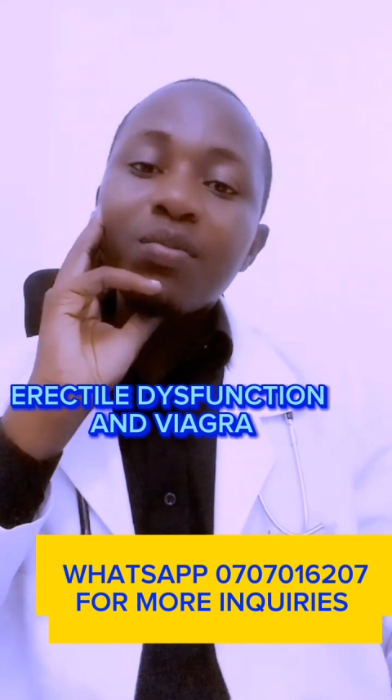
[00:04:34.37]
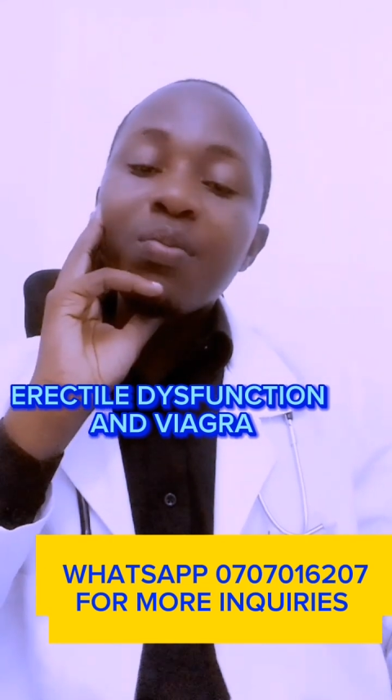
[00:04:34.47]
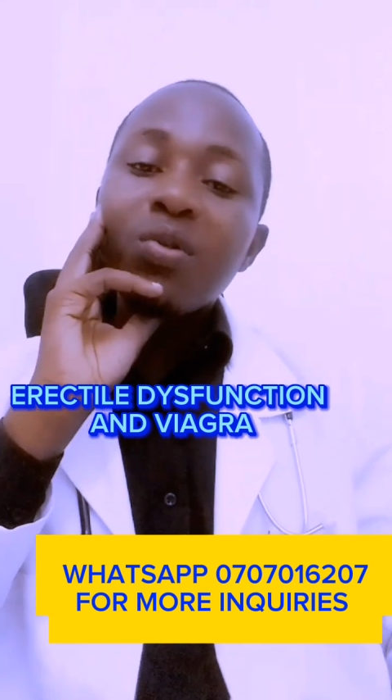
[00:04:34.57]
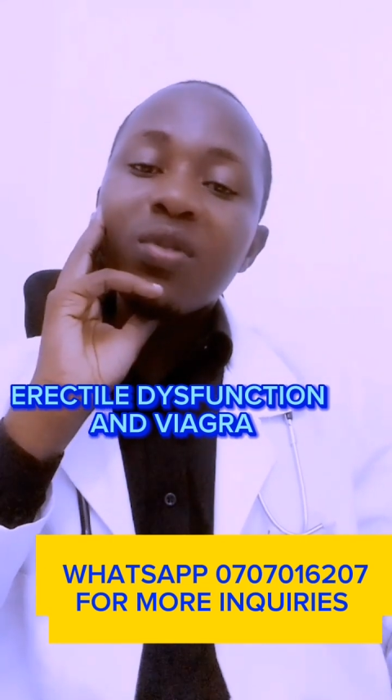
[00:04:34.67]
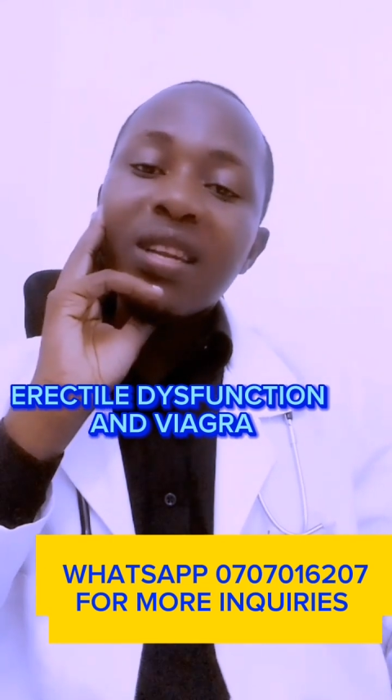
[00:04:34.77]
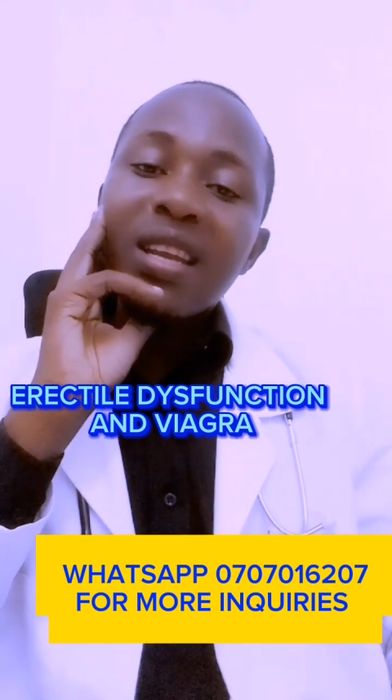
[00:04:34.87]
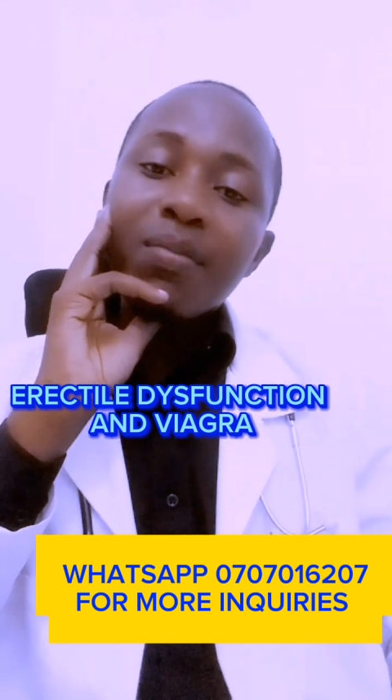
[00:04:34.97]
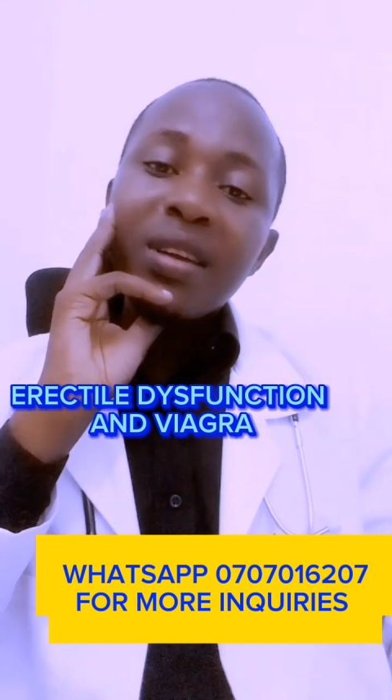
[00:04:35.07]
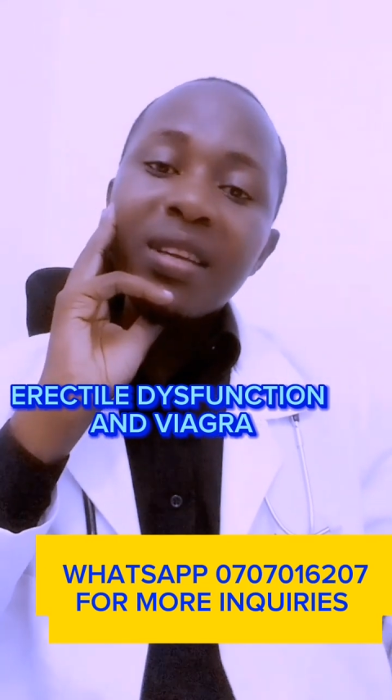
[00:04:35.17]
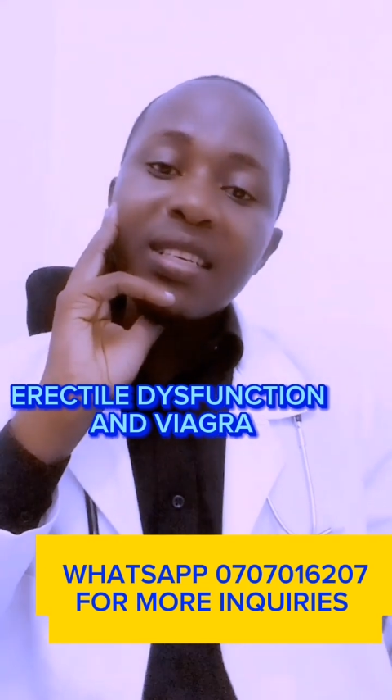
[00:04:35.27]
People with
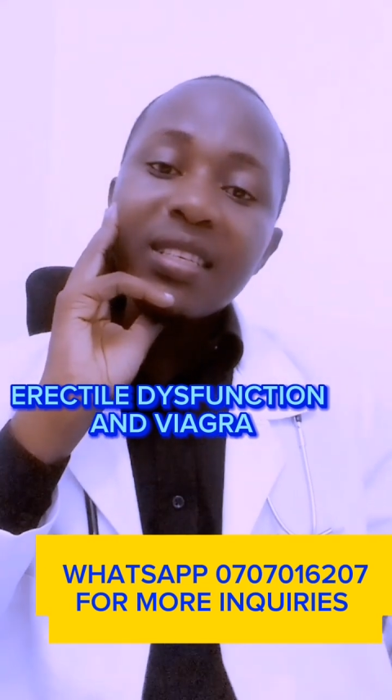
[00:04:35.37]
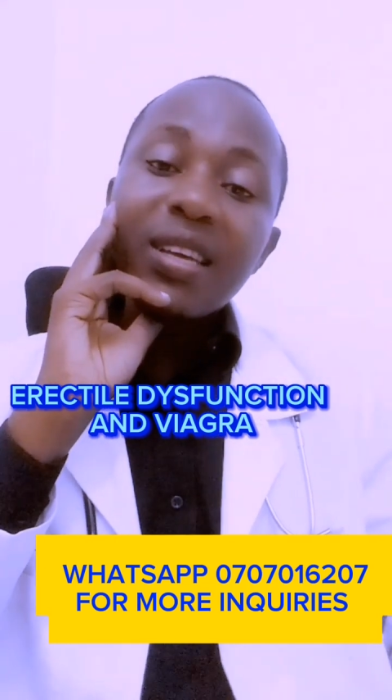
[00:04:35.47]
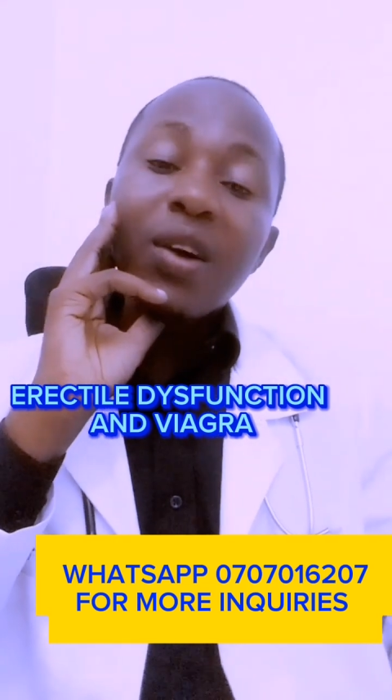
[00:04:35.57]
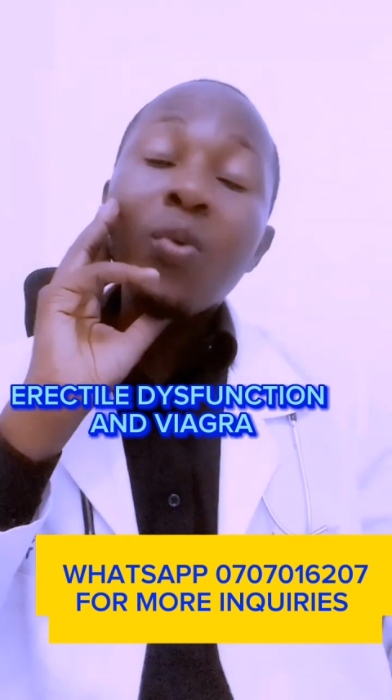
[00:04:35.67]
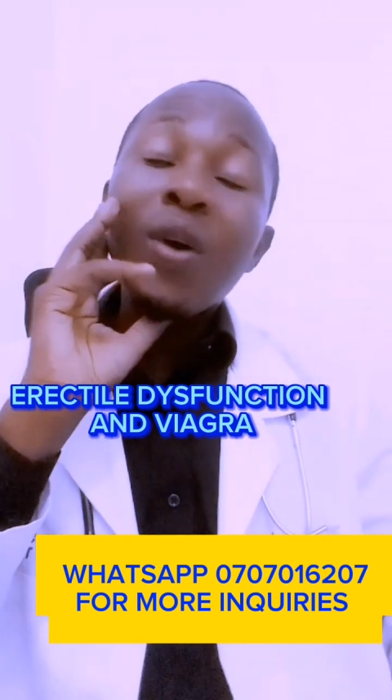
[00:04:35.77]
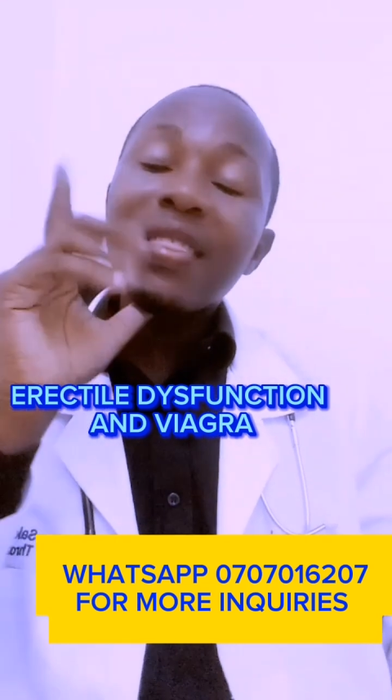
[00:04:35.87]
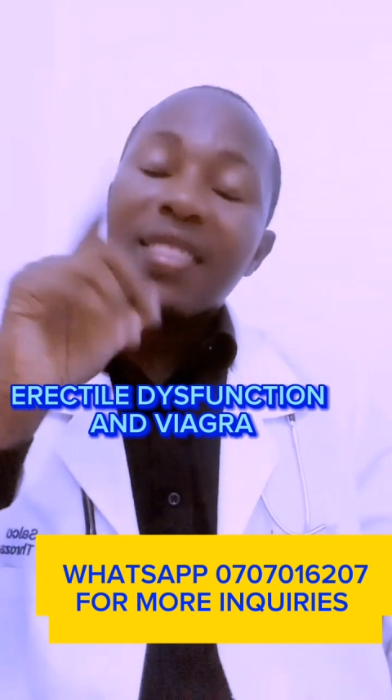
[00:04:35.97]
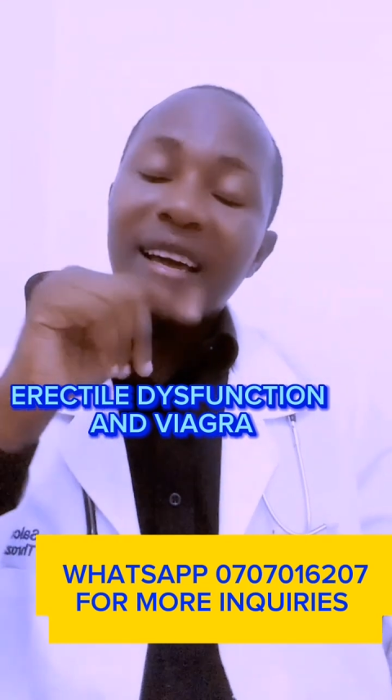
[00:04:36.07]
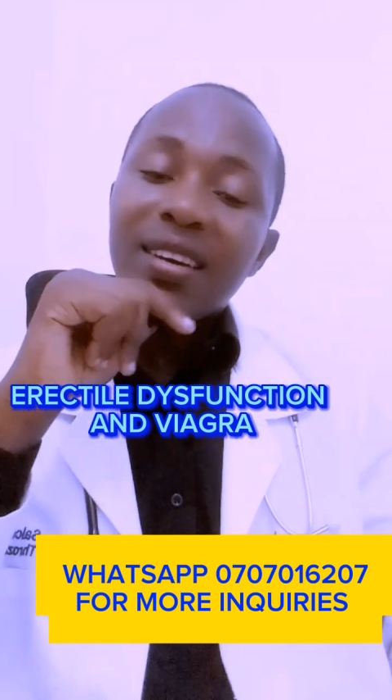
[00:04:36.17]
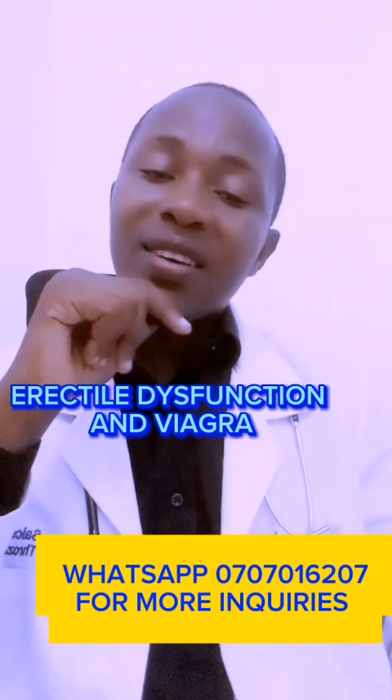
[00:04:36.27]
diabetes,
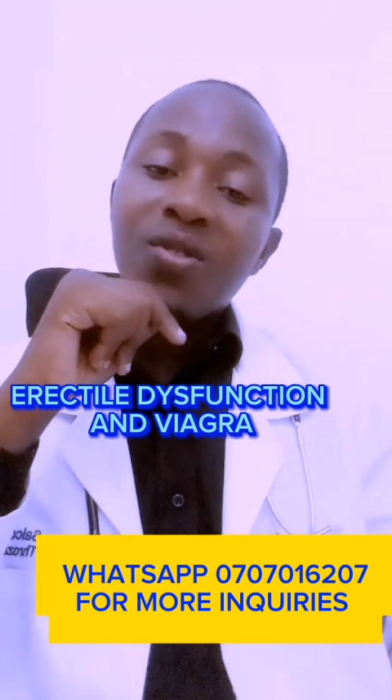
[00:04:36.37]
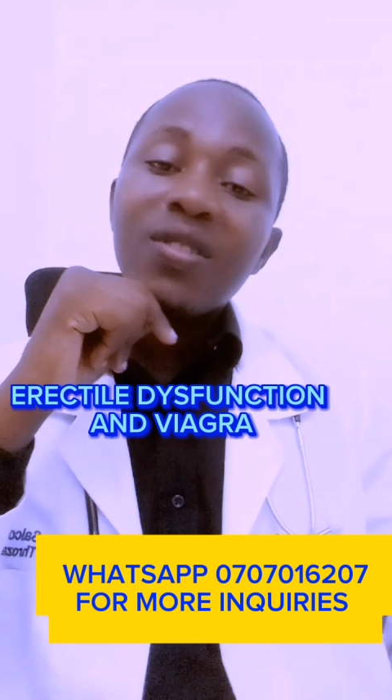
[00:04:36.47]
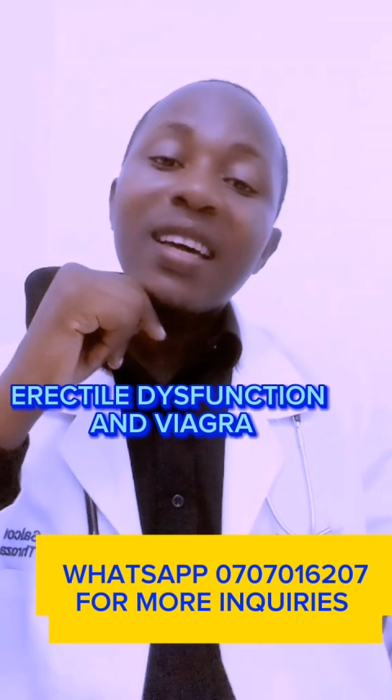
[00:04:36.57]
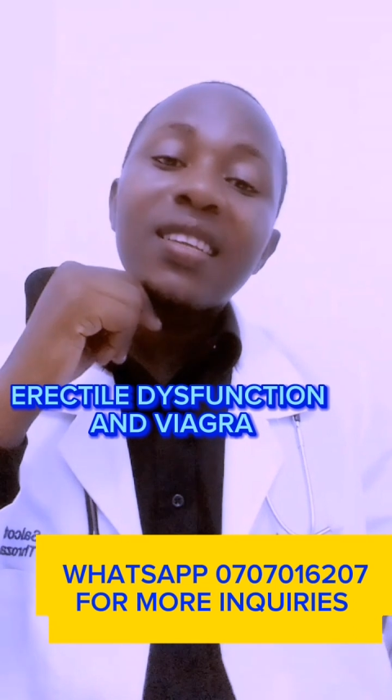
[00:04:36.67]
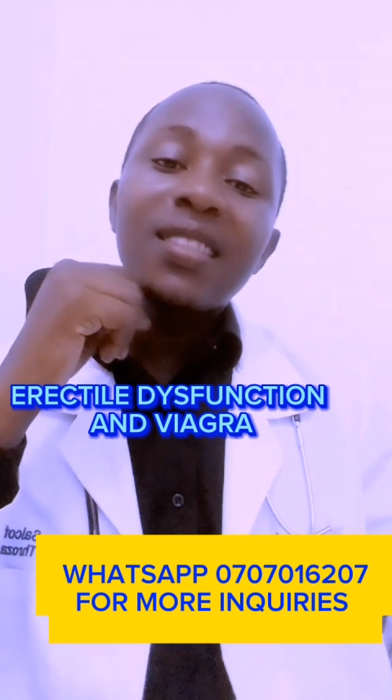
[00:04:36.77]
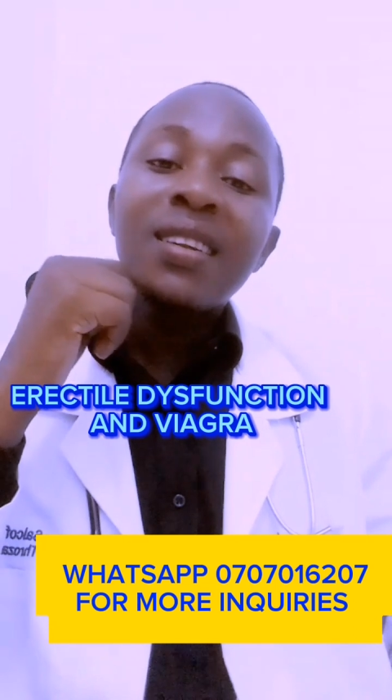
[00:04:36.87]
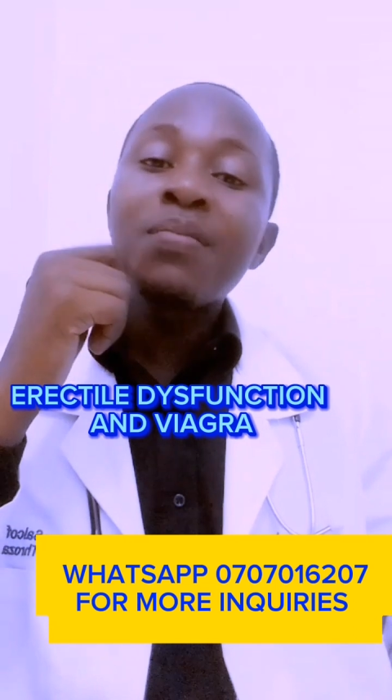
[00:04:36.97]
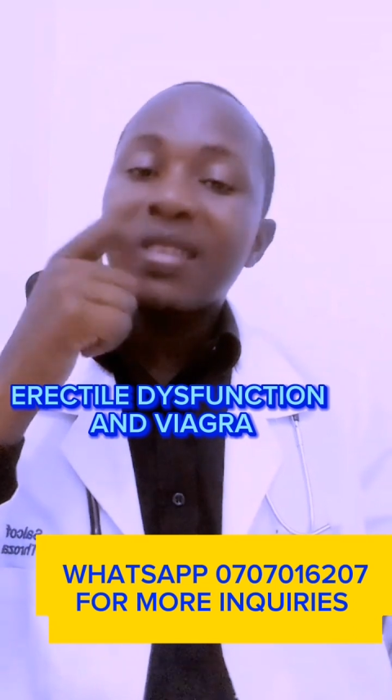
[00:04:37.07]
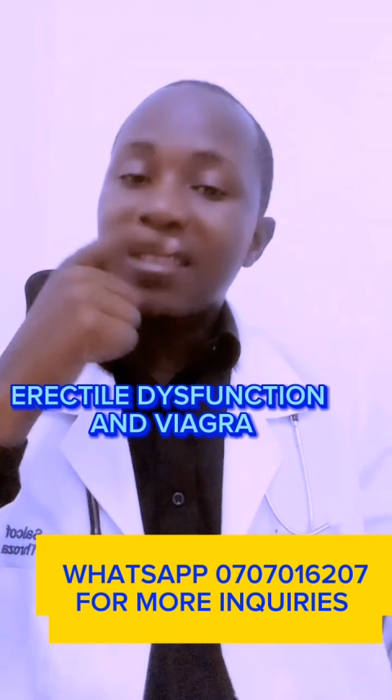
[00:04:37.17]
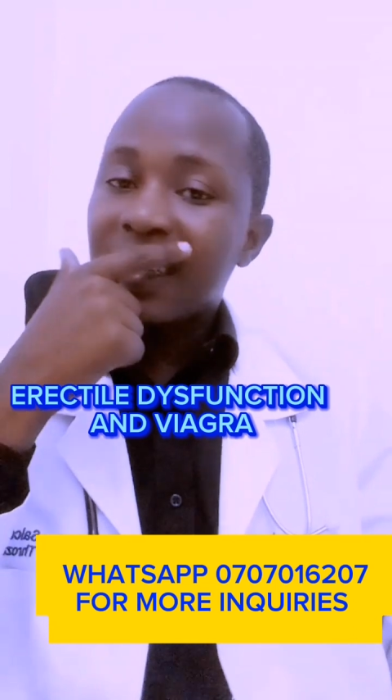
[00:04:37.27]
1/3 or
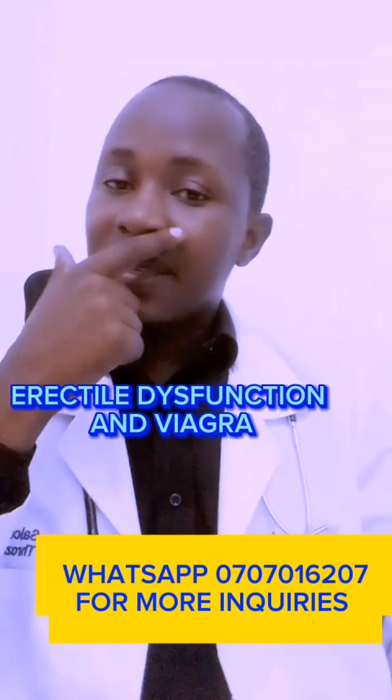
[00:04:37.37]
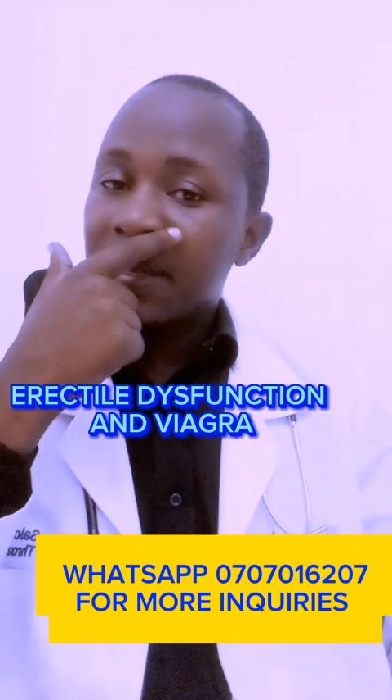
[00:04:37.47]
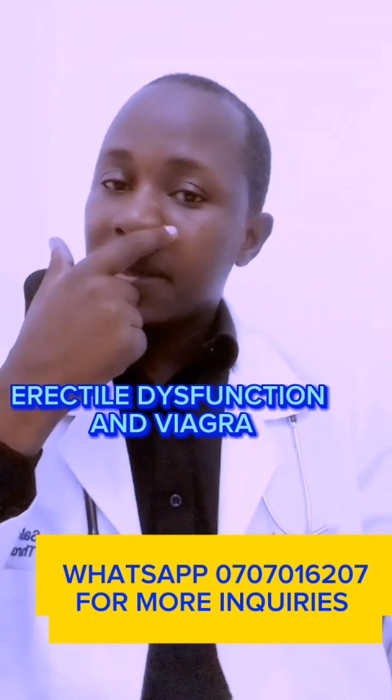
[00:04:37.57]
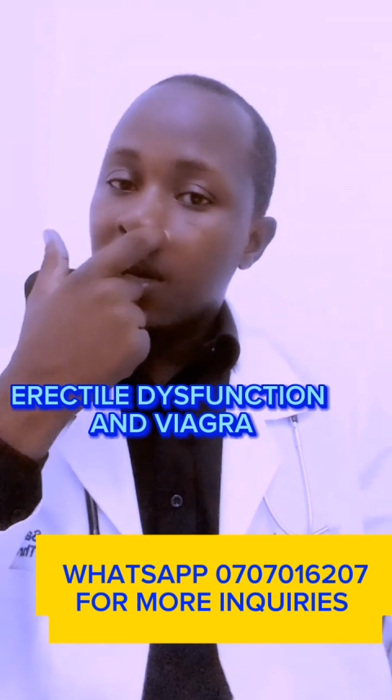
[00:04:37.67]
33%